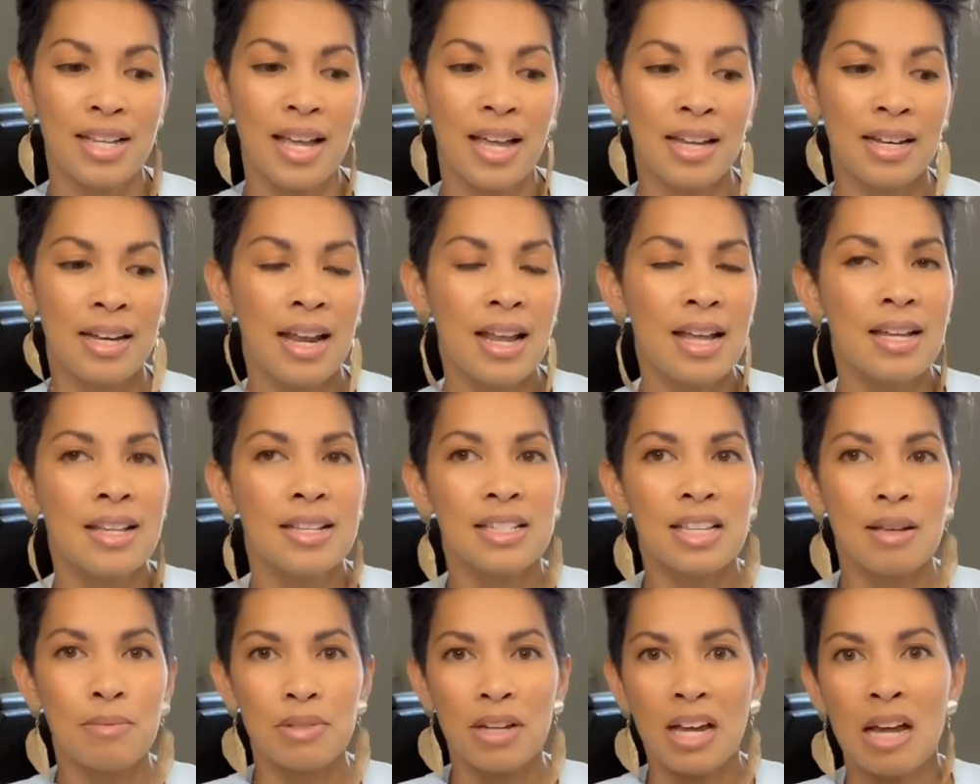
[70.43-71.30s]
And
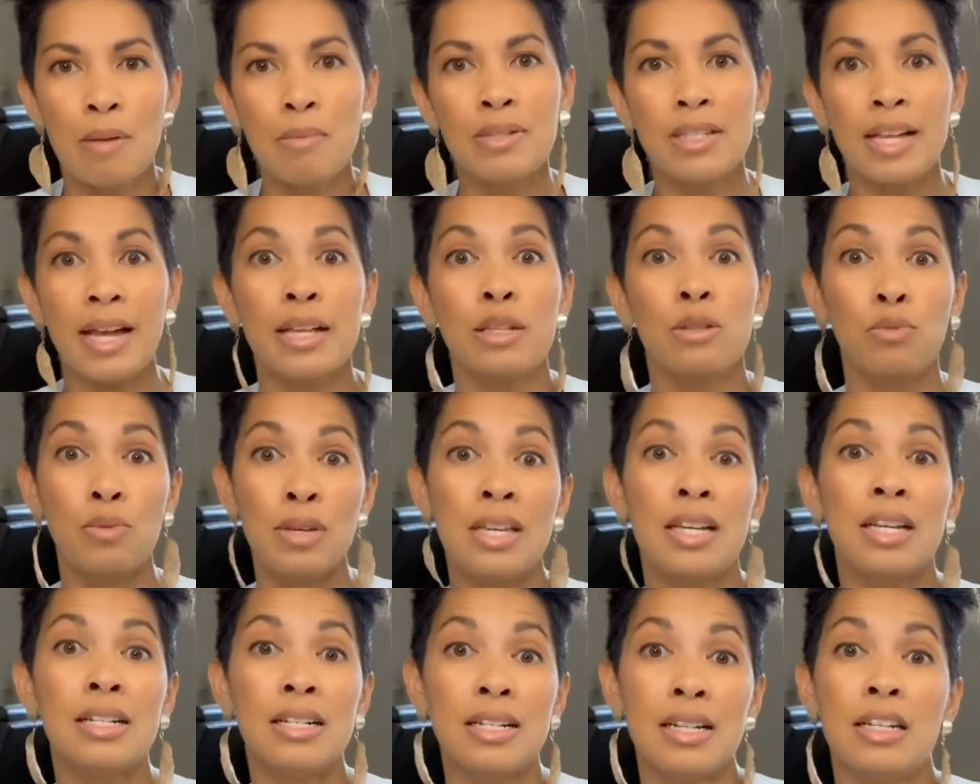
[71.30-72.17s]
sometimes as we
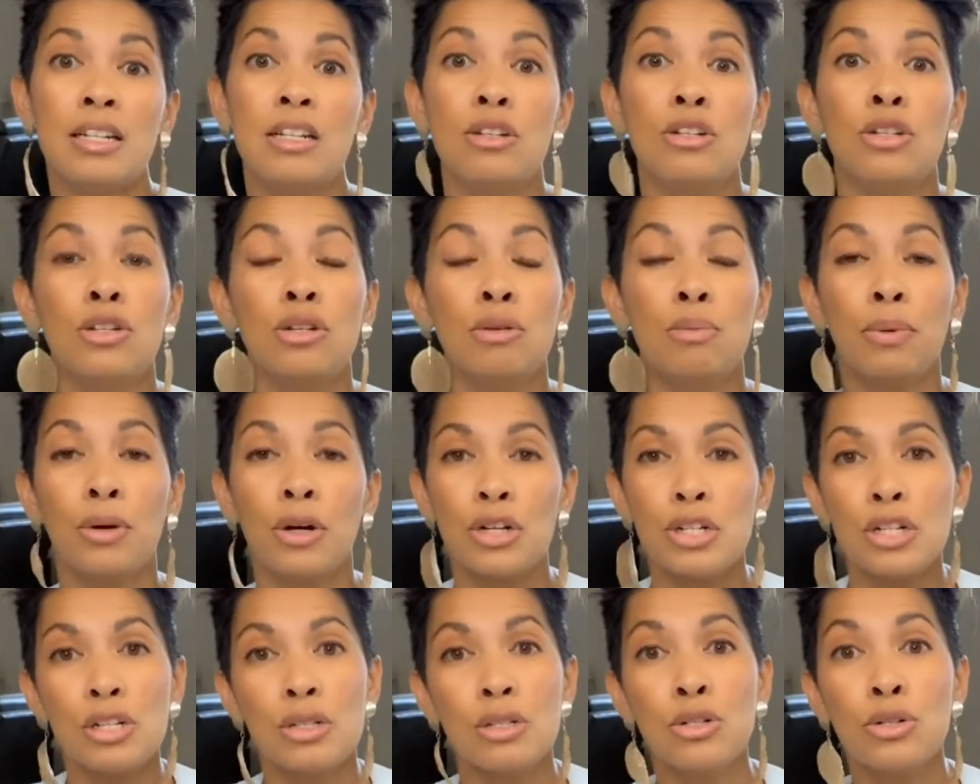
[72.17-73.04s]
continue to
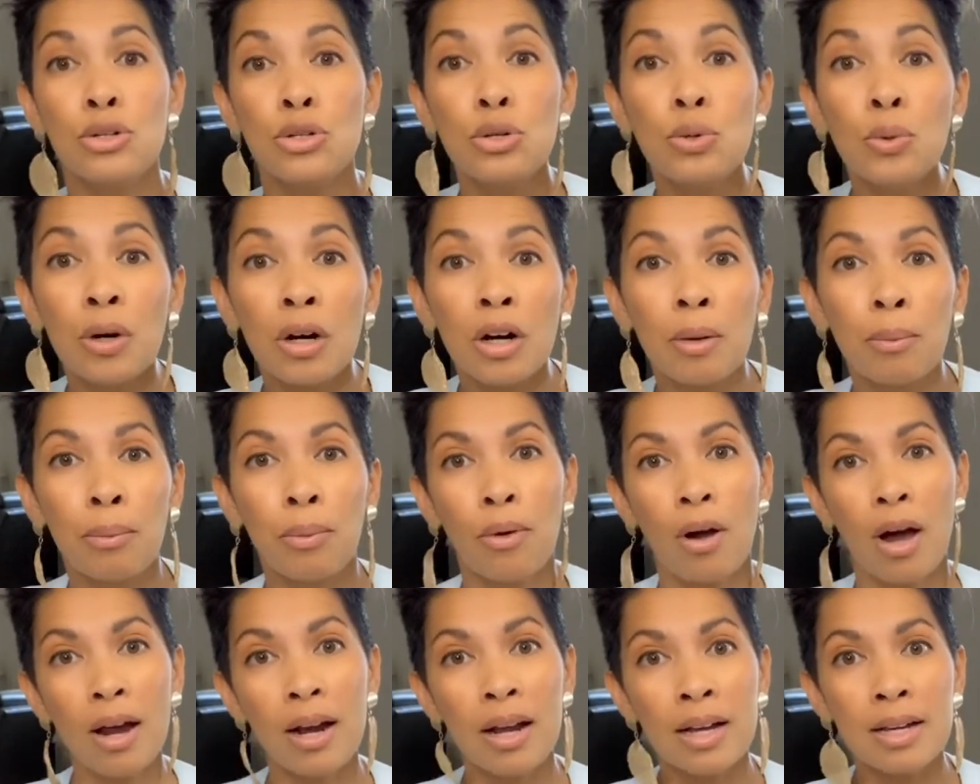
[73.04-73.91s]
purchase newer
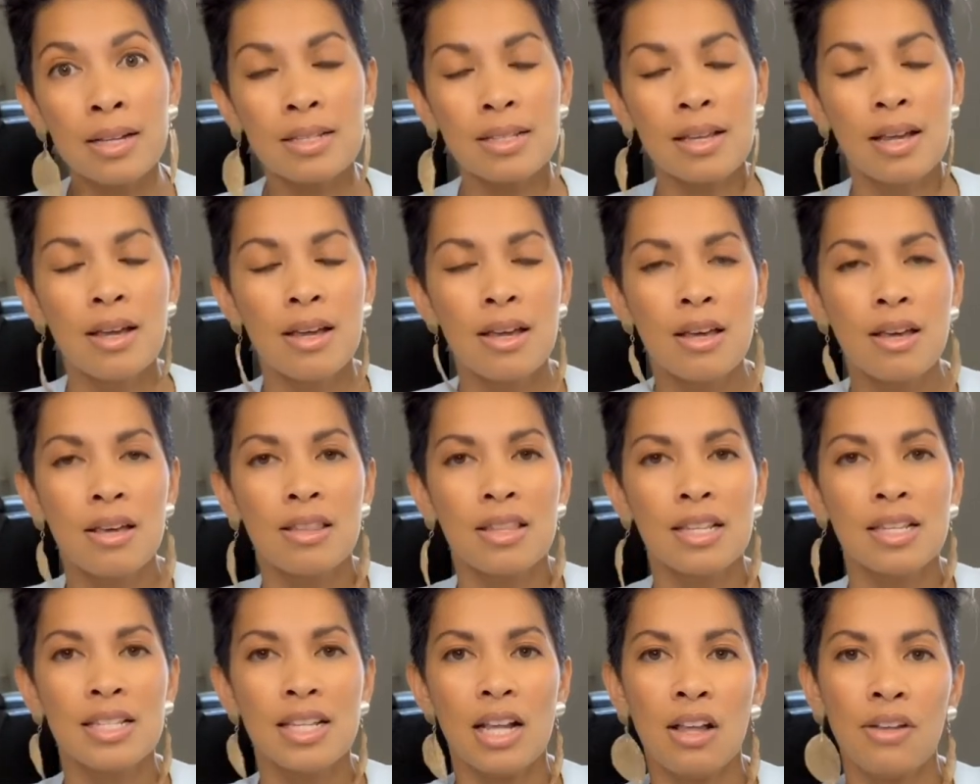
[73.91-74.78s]
products,
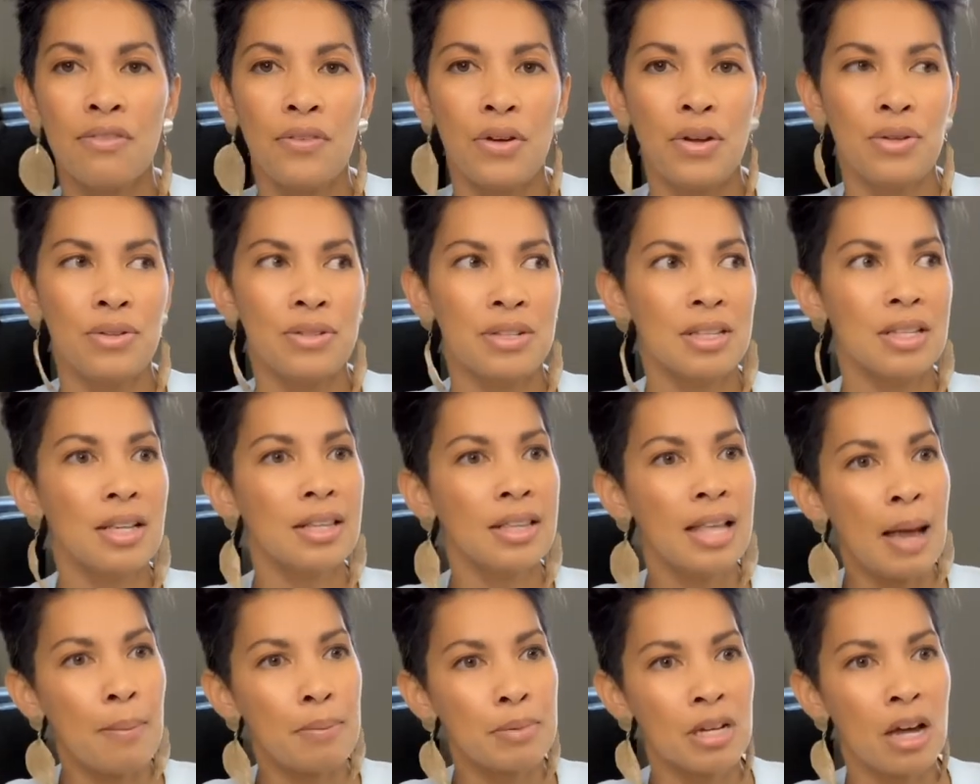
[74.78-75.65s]
the cell phones and the
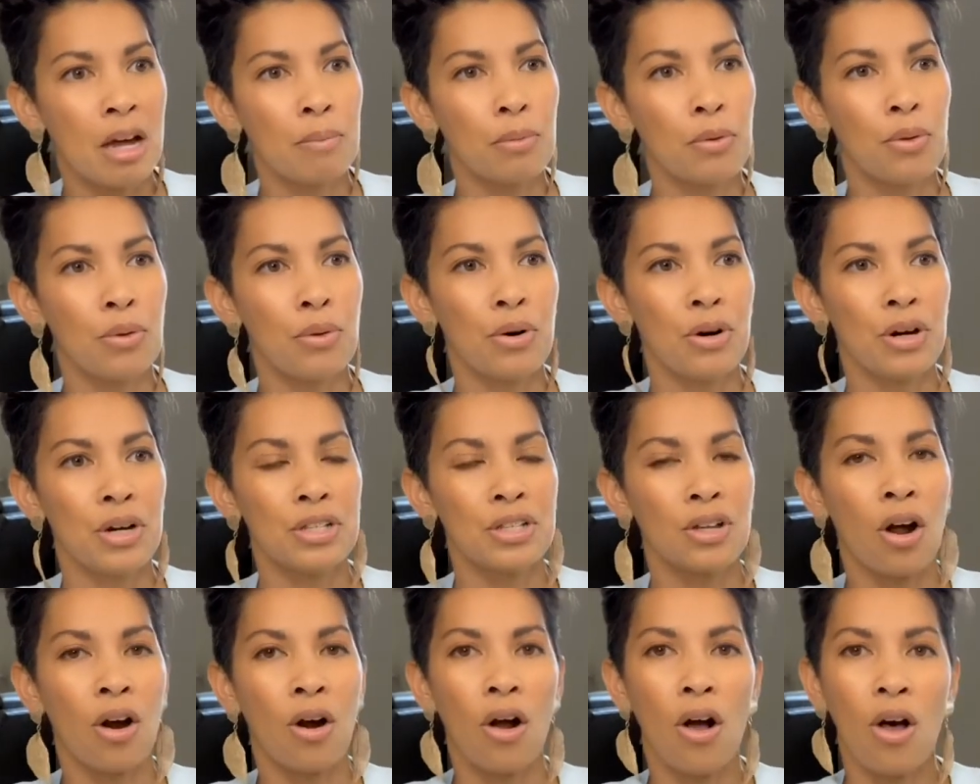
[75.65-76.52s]
laptop
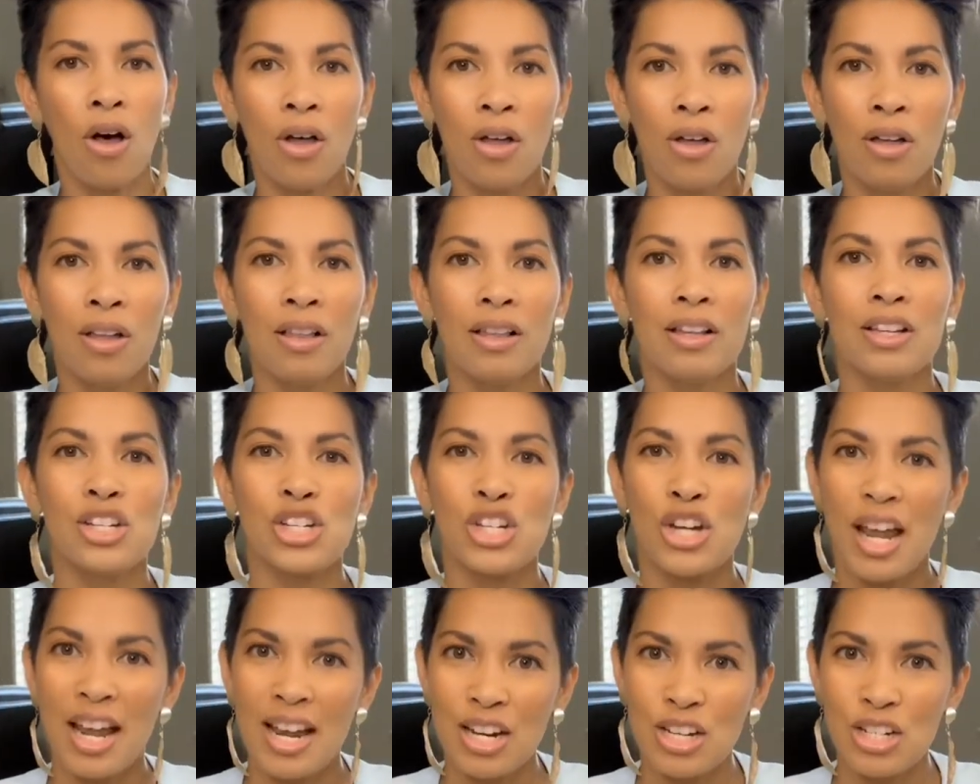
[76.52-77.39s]
cords are all
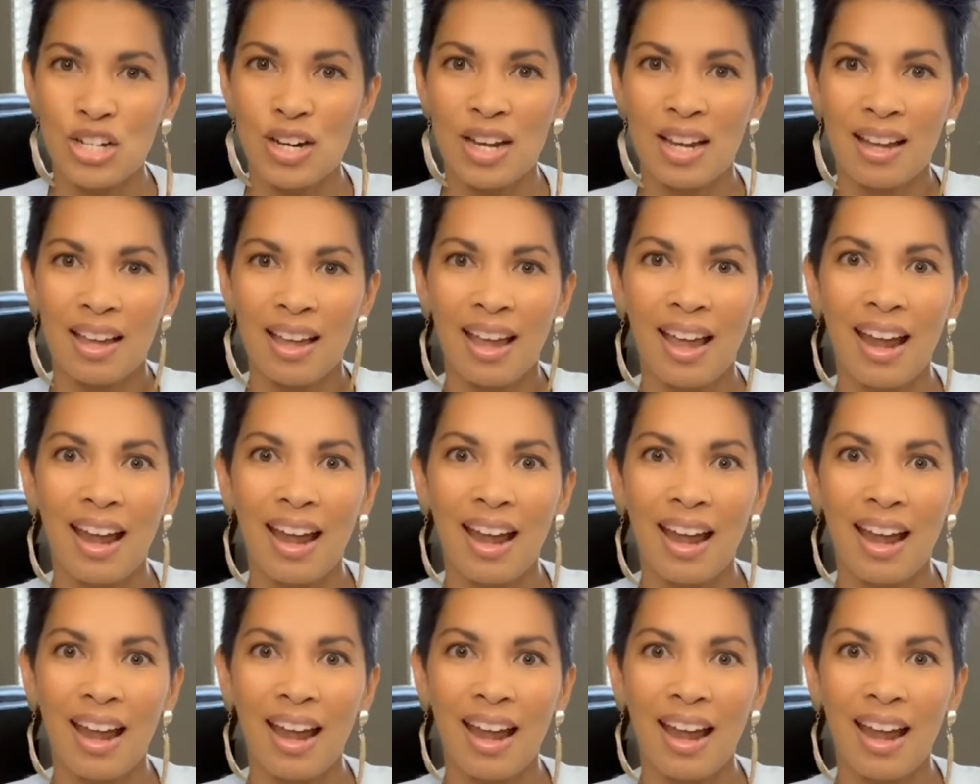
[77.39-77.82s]
changing.